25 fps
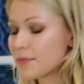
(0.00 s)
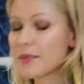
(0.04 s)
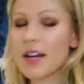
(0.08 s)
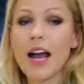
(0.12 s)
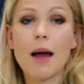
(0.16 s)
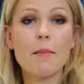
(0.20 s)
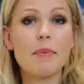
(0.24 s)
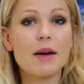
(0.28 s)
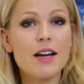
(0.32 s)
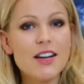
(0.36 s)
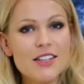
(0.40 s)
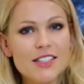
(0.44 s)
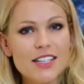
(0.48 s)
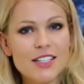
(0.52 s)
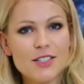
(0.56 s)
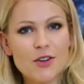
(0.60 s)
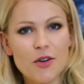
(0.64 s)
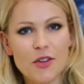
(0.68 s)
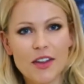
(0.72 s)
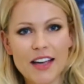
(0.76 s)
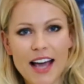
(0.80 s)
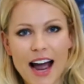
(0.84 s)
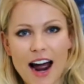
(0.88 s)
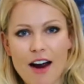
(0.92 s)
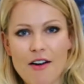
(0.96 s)
And because it's
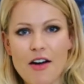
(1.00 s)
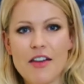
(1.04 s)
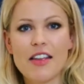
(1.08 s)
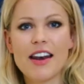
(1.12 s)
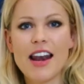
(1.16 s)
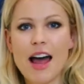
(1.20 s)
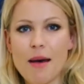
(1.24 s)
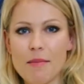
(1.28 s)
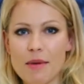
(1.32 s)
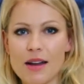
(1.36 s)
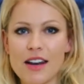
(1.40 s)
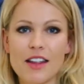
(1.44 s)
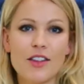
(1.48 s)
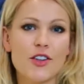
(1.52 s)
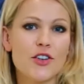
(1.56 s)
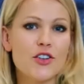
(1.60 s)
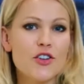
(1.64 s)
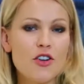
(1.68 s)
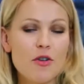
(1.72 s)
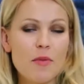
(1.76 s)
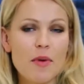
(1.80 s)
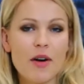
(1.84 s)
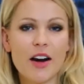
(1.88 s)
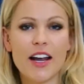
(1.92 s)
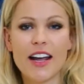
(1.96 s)
got the carrot, the lemon and the
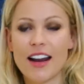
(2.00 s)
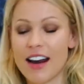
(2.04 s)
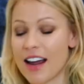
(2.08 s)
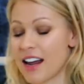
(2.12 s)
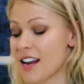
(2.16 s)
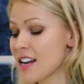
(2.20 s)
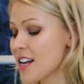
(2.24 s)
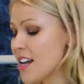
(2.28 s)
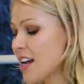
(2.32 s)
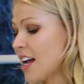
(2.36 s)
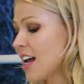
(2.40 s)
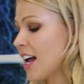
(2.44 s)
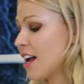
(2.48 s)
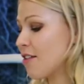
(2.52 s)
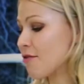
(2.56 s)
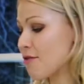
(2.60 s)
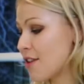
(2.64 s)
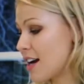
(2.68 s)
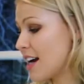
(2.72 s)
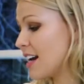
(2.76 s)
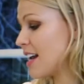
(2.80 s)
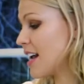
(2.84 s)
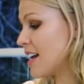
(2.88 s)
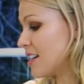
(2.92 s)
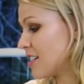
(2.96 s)
turmeric in it, it
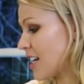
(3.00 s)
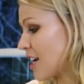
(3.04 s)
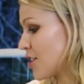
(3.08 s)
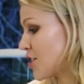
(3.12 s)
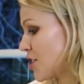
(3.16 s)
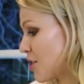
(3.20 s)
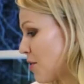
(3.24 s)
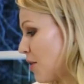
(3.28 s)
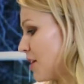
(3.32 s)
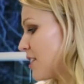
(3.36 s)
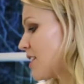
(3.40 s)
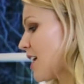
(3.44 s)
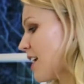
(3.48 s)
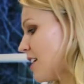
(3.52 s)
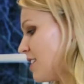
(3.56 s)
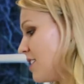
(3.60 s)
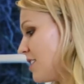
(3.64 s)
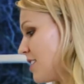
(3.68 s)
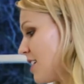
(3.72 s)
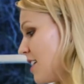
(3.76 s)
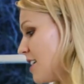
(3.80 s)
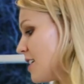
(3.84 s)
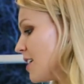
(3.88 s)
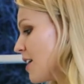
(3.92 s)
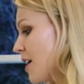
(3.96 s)
really is actually quite
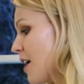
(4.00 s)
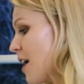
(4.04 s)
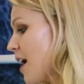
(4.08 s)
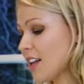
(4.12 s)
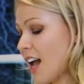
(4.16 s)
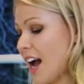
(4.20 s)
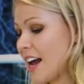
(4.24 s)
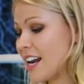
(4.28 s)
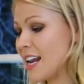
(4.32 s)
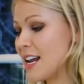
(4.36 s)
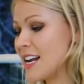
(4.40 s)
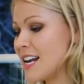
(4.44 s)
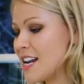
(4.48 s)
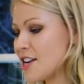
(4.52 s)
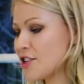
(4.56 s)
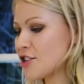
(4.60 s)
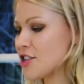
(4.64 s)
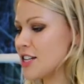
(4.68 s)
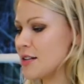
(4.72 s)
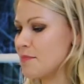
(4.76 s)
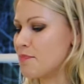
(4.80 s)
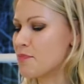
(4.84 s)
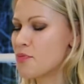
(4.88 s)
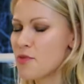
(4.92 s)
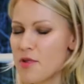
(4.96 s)
tasty, and it
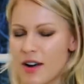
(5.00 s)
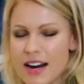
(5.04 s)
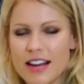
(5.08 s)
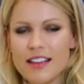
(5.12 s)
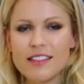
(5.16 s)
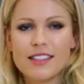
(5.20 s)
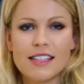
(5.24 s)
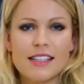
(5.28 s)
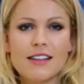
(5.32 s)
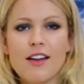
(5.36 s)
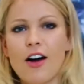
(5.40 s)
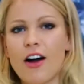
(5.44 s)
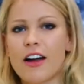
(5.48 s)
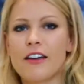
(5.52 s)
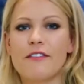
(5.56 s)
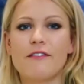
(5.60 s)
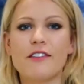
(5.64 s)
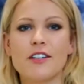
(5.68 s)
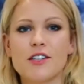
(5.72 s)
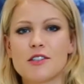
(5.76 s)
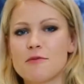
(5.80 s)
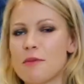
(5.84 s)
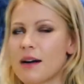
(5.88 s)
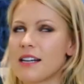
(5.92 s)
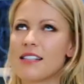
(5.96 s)
literally breathes life
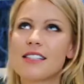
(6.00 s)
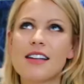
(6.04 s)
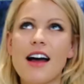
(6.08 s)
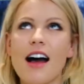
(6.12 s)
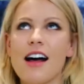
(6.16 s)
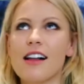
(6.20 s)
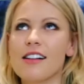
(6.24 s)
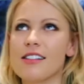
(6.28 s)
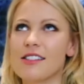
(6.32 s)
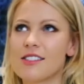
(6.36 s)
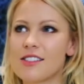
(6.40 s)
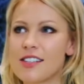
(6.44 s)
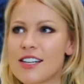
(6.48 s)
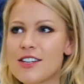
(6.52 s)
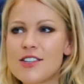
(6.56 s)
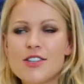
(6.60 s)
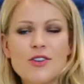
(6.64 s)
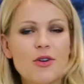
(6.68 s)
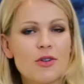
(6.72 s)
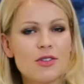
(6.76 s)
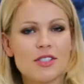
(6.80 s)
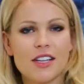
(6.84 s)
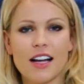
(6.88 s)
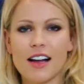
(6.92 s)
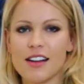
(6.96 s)
into my cells, into
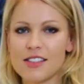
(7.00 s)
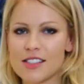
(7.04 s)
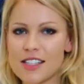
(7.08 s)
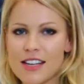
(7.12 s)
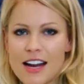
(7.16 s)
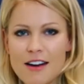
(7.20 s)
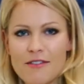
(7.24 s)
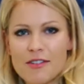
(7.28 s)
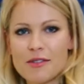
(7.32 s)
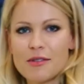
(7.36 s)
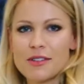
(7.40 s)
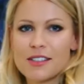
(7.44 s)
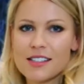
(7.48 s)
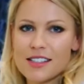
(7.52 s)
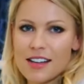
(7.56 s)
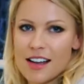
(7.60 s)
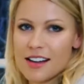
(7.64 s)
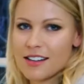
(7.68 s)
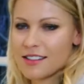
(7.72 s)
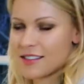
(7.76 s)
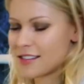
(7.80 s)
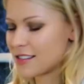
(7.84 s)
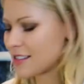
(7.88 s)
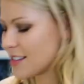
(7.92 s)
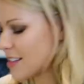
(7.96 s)
your cells, into everyone's
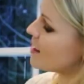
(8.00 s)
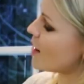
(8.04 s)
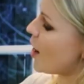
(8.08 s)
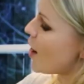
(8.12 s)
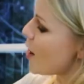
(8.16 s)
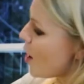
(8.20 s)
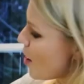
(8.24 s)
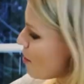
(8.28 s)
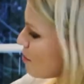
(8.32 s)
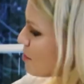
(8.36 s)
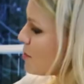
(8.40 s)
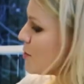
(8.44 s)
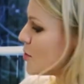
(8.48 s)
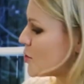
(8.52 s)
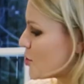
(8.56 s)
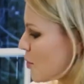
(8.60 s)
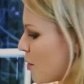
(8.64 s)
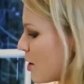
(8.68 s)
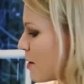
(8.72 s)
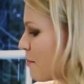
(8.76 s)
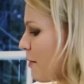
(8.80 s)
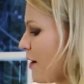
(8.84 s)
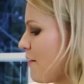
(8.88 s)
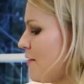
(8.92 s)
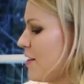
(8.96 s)
cells. I hope you
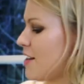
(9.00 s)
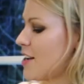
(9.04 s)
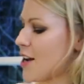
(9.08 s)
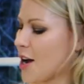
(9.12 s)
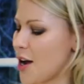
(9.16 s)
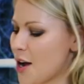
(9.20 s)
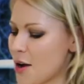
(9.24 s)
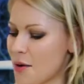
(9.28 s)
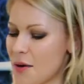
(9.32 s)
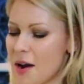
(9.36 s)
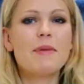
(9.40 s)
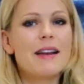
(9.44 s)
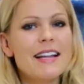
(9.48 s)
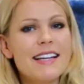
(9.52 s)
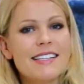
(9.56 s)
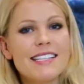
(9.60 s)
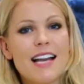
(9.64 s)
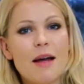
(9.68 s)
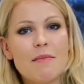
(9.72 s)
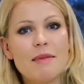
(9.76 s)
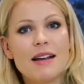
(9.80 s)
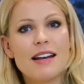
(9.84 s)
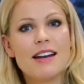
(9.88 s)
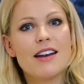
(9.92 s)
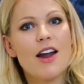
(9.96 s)
enjoyed my video. Please
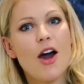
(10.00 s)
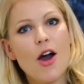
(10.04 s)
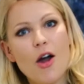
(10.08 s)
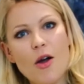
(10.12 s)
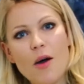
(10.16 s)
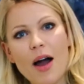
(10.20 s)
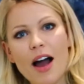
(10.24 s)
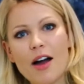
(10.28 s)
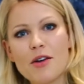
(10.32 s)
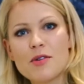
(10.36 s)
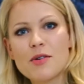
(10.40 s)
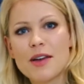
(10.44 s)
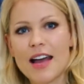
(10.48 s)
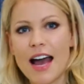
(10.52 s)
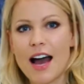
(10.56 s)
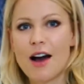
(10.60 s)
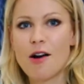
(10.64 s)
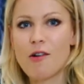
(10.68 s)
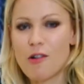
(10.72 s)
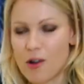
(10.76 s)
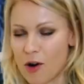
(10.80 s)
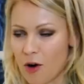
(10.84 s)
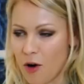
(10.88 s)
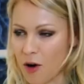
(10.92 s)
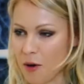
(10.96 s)
let me know how you get
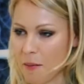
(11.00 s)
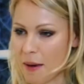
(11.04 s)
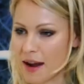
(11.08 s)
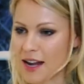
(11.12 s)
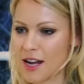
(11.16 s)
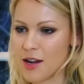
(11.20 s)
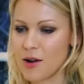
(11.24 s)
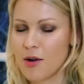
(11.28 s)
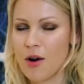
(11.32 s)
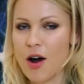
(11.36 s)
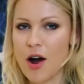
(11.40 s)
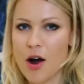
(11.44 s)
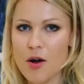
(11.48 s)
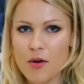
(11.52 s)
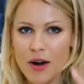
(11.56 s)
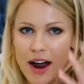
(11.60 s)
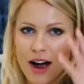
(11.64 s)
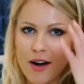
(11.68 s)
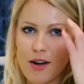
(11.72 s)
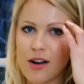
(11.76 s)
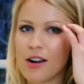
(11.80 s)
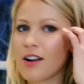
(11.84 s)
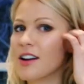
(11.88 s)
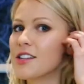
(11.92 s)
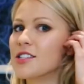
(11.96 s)
along making your own
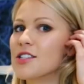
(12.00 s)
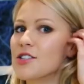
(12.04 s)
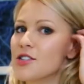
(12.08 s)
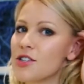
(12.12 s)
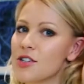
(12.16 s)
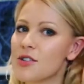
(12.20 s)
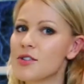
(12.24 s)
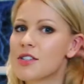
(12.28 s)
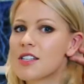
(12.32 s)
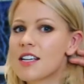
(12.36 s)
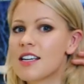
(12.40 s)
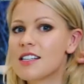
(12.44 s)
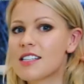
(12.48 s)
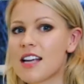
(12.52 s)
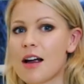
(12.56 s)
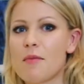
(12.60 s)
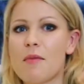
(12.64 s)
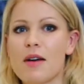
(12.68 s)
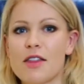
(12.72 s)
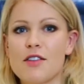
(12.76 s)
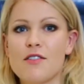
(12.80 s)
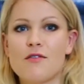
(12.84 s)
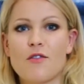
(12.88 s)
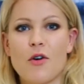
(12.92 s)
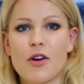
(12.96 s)
alkalizing juices, and
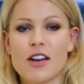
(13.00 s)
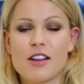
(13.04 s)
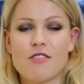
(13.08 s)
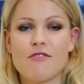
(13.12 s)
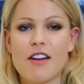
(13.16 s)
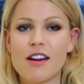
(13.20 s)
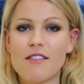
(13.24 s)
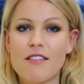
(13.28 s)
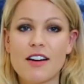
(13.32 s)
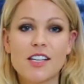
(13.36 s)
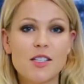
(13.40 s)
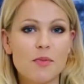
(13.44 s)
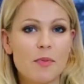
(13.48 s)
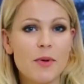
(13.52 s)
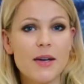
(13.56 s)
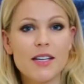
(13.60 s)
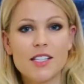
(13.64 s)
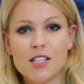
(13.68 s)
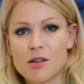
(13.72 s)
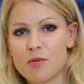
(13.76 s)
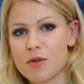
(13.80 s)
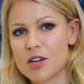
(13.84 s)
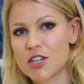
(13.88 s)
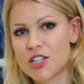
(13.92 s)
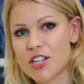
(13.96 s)
whether you've got any great recipes
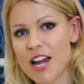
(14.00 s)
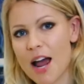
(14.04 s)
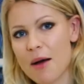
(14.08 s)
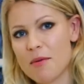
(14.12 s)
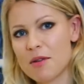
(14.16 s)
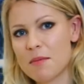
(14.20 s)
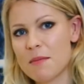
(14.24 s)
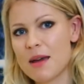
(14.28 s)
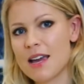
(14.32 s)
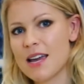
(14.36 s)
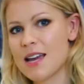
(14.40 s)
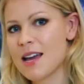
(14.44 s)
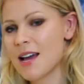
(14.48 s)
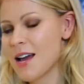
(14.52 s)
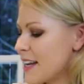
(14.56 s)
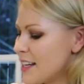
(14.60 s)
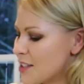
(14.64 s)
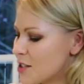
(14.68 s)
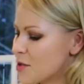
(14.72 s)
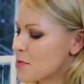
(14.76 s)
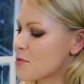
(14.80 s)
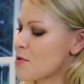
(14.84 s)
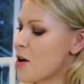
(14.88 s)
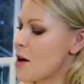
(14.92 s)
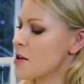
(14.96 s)
that you want to share with me.
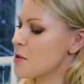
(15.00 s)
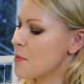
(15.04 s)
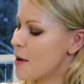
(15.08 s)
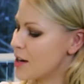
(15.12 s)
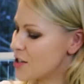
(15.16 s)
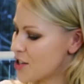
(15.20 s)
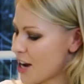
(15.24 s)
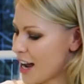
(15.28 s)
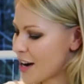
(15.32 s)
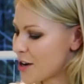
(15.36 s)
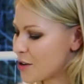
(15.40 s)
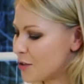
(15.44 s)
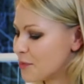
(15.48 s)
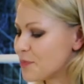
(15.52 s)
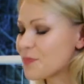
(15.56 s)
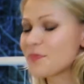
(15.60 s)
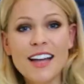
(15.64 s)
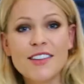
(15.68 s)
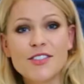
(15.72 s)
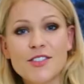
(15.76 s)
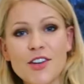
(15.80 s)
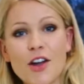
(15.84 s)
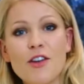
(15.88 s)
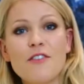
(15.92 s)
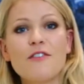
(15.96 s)
Please subscribe to my channel
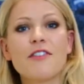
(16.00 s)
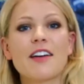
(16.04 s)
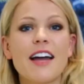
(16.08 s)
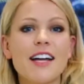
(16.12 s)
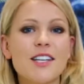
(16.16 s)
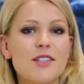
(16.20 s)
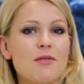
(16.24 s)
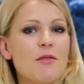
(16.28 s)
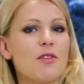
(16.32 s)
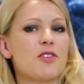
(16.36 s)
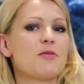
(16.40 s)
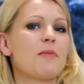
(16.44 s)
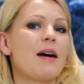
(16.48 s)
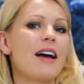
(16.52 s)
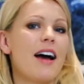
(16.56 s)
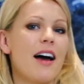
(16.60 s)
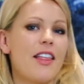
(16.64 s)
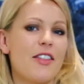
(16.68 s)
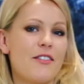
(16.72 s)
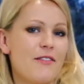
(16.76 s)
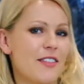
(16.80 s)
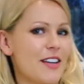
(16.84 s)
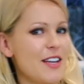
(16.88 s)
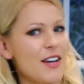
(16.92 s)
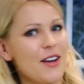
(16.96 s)
and don't forget to watch my
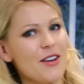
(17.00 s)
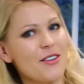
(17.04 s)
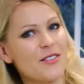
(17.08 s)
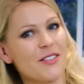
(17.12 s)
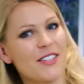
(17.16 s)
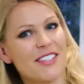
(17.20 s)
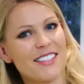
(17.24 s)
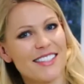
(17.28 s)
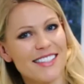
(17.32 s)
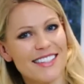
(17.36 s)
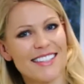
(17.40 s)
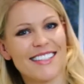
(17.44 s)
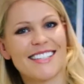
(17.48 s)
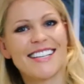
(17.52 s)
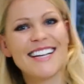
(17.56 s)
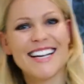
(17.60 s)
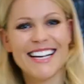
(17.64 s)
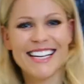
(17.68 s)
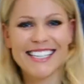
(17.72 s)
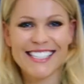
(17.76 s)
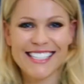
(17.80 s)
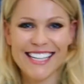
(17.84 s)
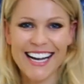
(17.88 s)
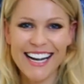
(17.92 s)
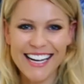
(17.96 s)
other videos.
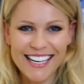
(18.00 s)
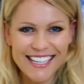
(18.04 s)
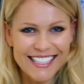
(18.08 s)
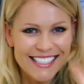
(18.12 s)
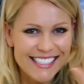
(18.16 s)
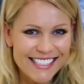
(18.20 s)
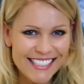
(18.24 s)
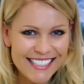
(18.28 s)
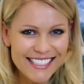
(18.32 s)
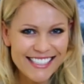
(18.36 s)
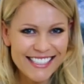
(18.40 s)
Cheers, thanks.